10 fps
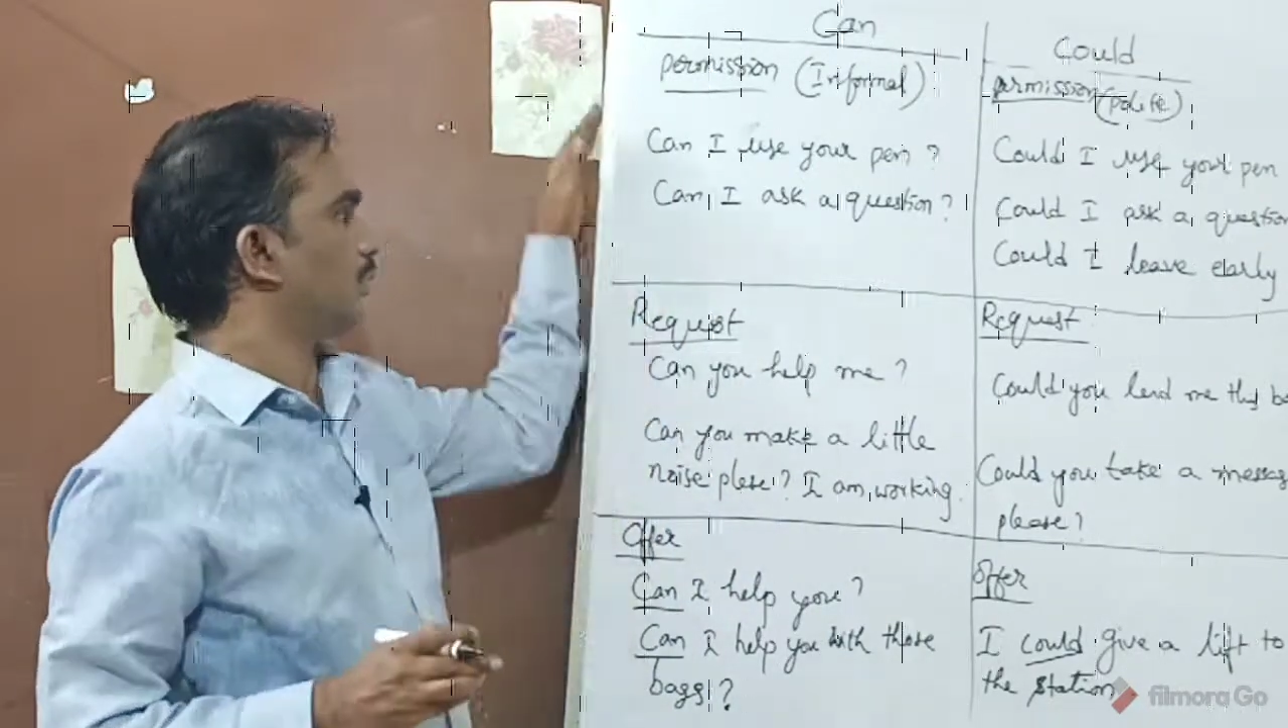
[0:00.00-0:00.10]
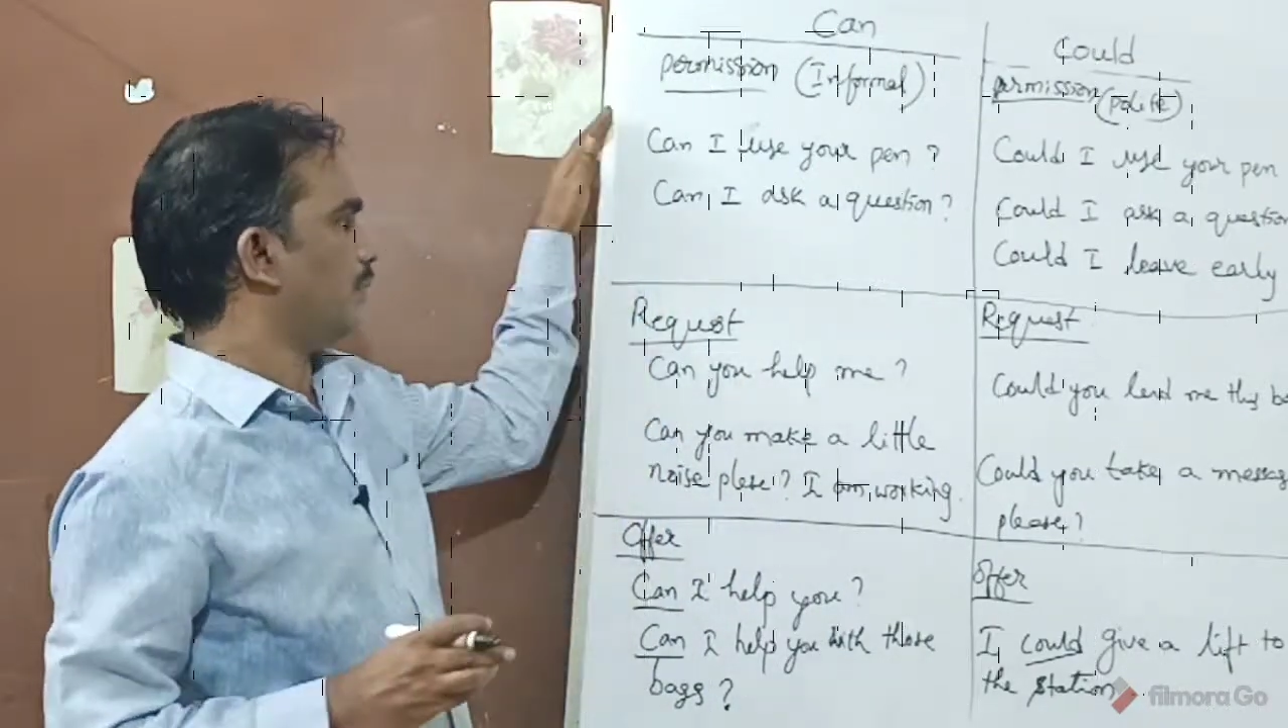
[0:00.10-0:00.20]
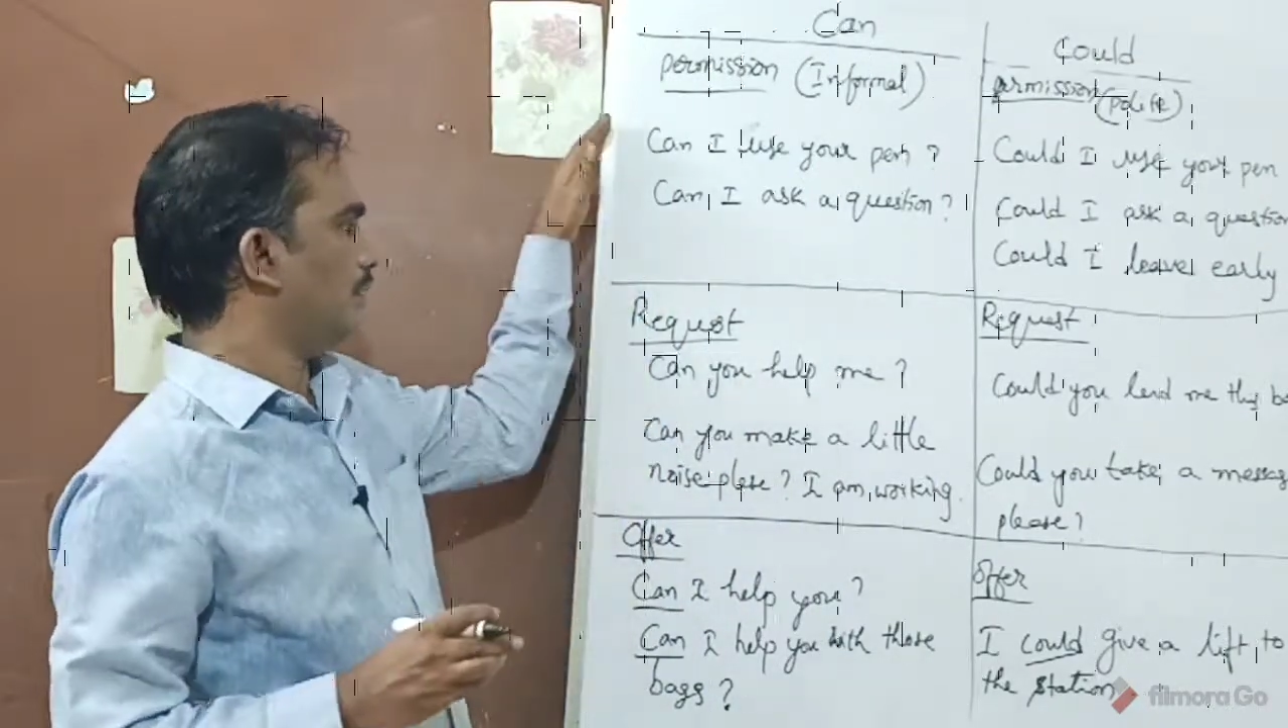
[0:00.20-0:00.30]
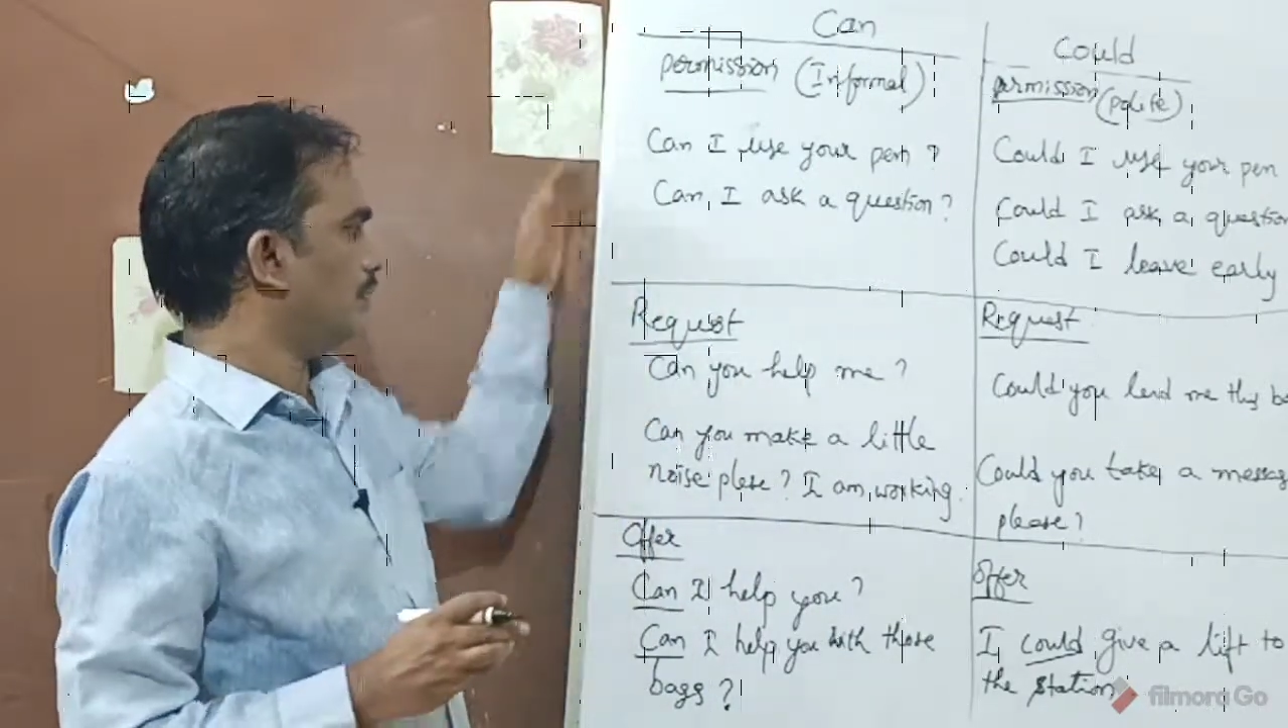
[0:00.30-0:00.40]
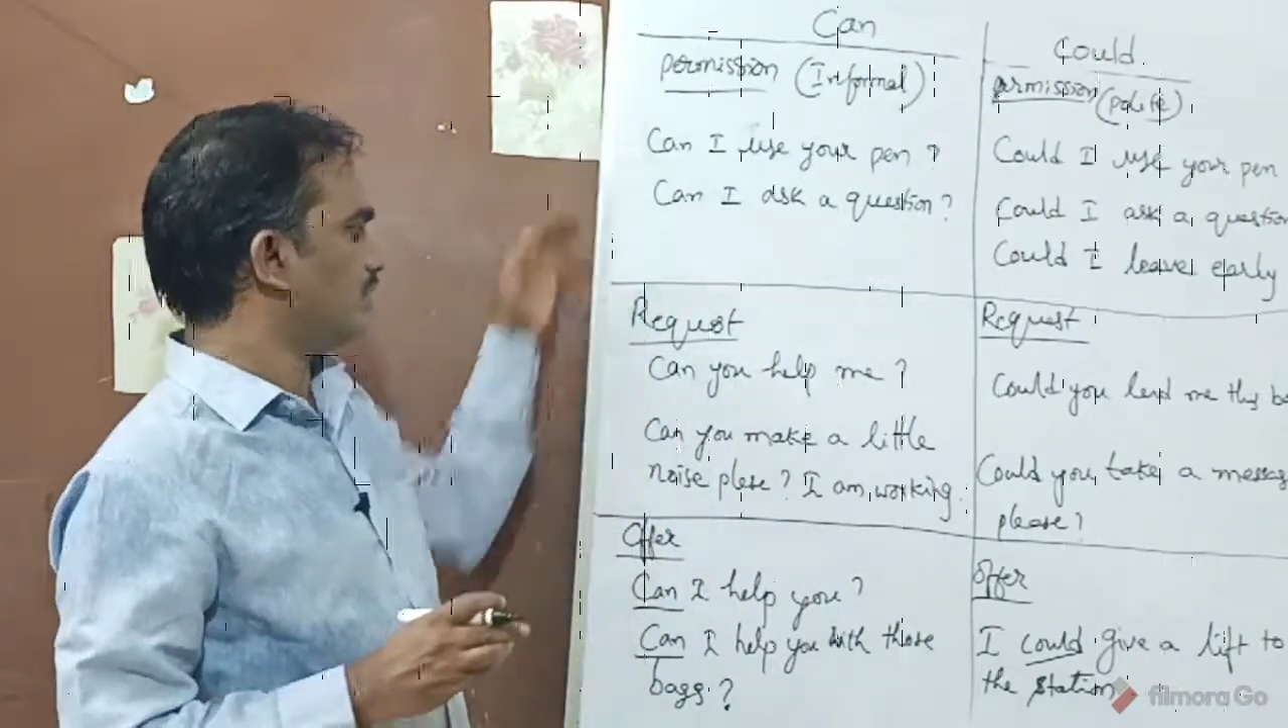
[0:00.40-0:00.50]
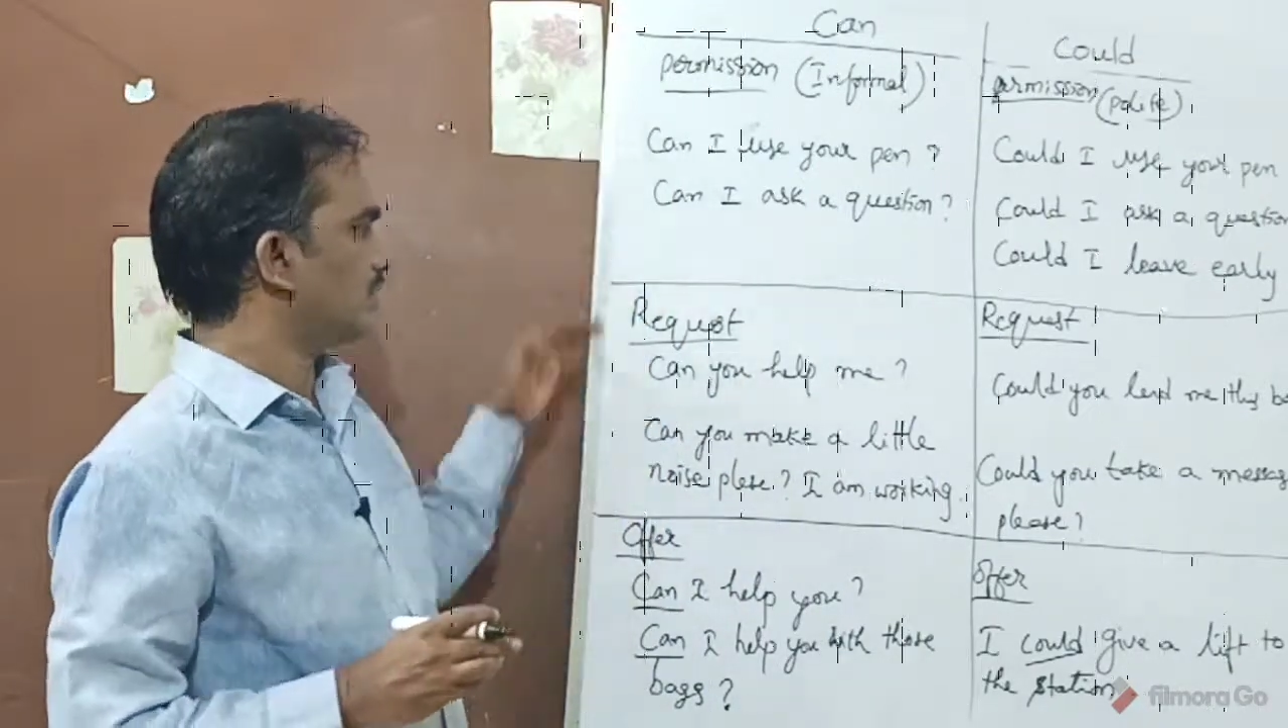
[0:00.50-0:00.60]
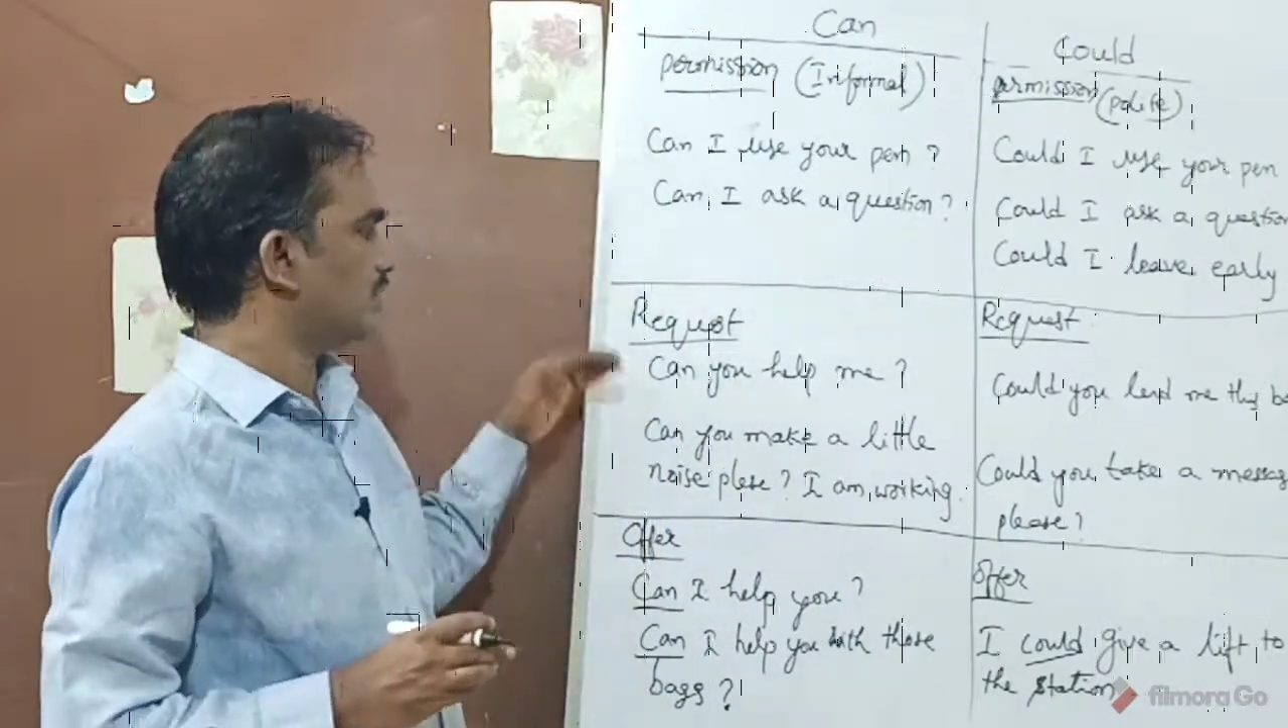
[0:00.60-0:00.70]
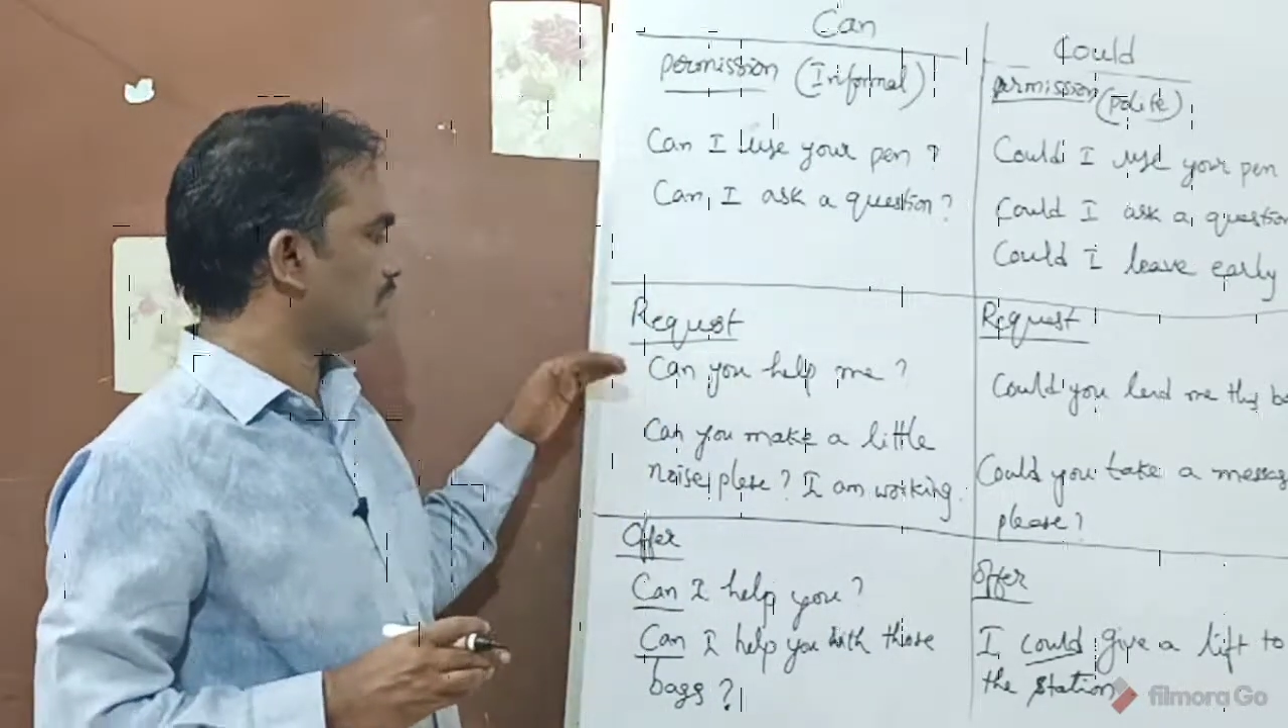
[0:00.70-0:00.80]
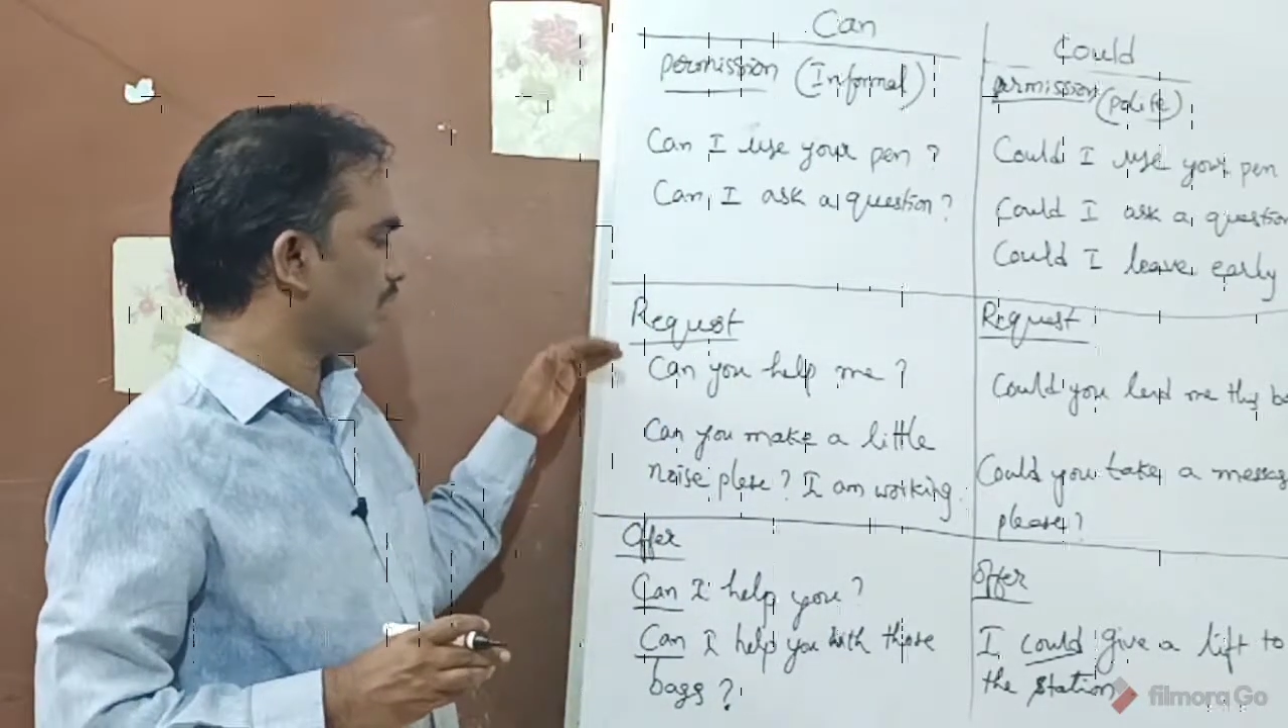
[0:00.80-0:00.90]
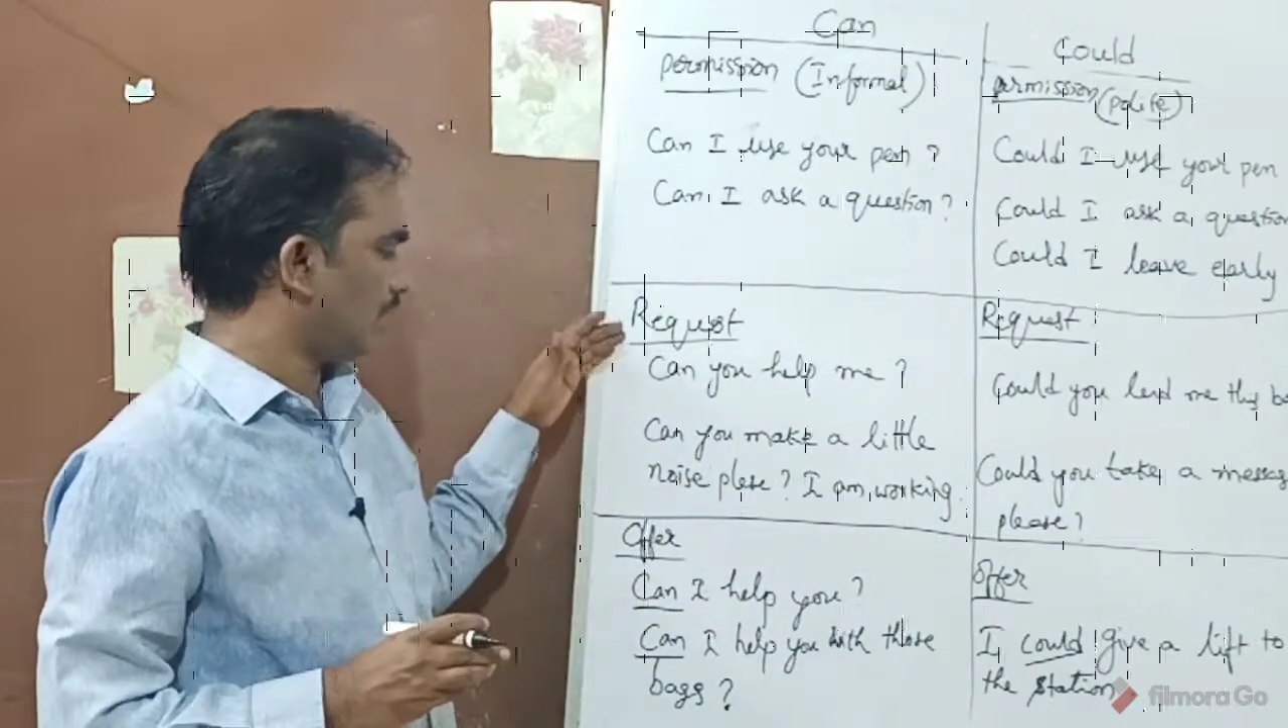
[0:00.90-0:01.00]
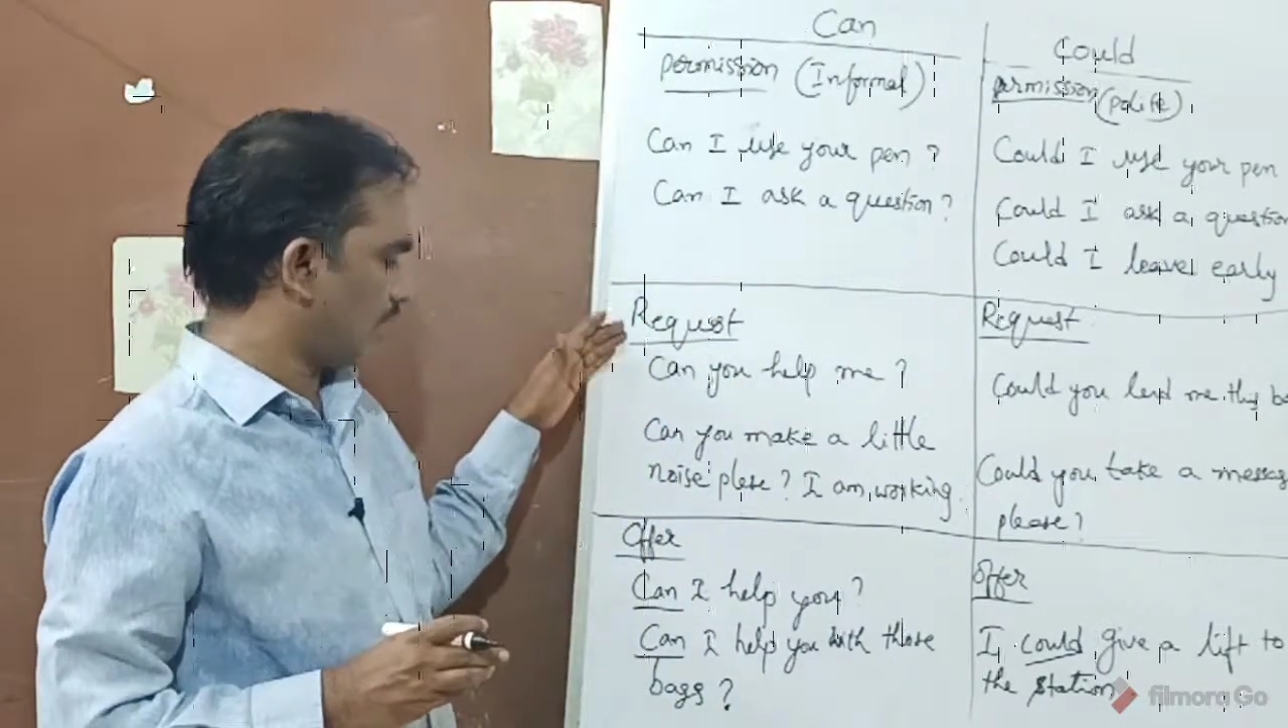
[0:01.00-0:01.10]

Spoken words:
permission,